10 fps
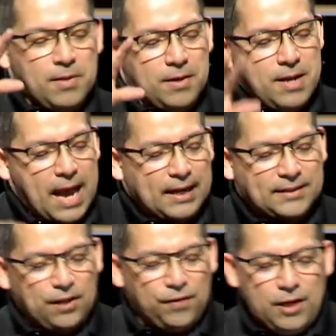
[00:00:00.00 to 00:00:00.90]

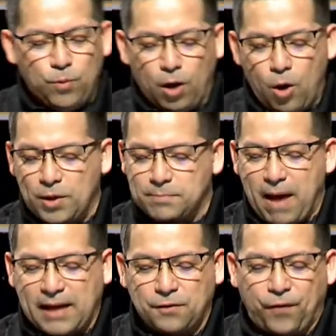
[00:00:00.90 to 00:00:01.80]
Negativity will always
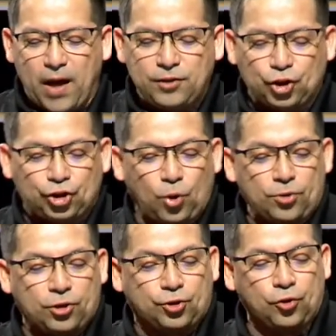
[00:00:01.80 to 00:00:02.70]
magnify and distort
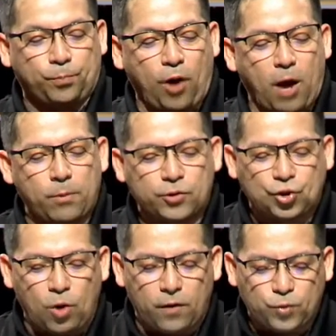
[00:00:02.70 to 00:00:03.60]
the truth. Proverbs
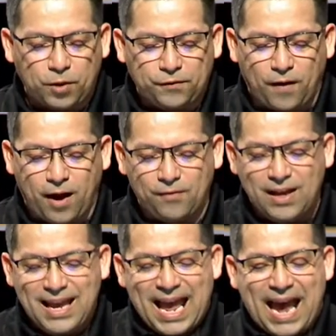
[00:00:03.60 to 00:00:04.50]
12:25
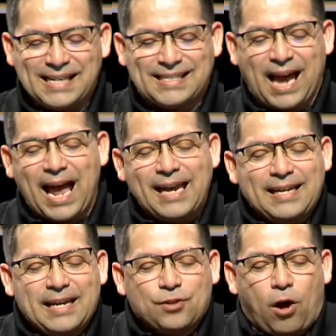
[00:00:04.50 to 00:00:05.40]

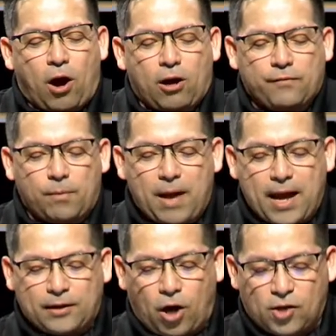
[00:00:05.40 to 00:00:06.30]
Anxiety in the heart of a man
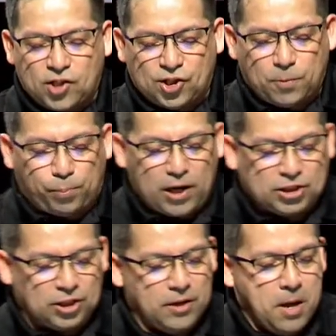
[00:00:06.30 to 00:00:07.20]
causes
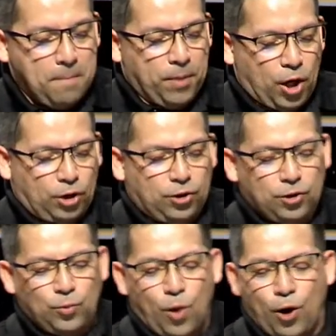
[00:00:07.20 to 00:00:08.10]
depression, but a good
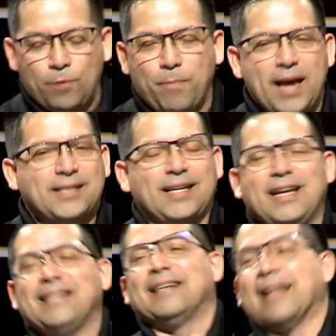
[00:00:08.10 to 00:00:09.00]
word makes
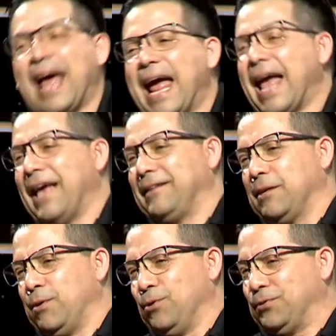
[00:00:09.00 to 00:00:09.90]
it glad. Come
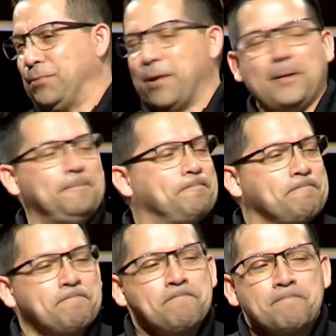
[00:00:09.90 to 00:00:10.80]
on somebody
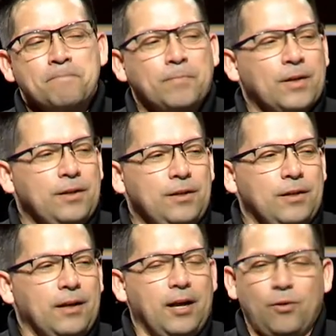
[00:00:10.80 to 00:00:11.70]

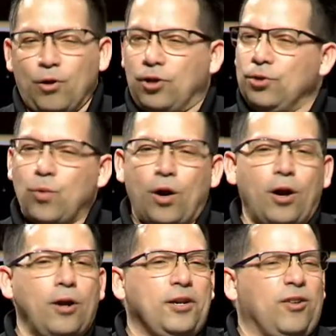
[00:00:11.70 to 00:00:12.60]
hear a good
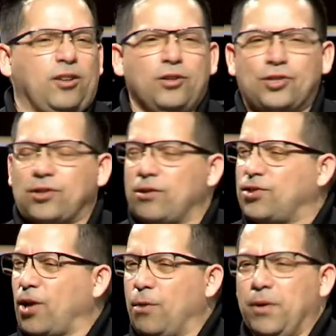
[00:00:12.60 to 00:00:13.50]
word, you hear a good
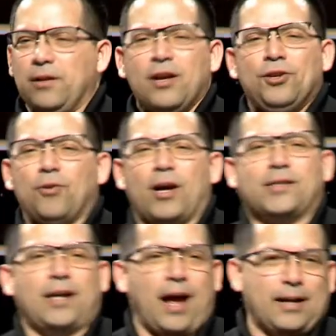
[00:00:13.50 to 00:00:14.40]
sermon, you ought to say, I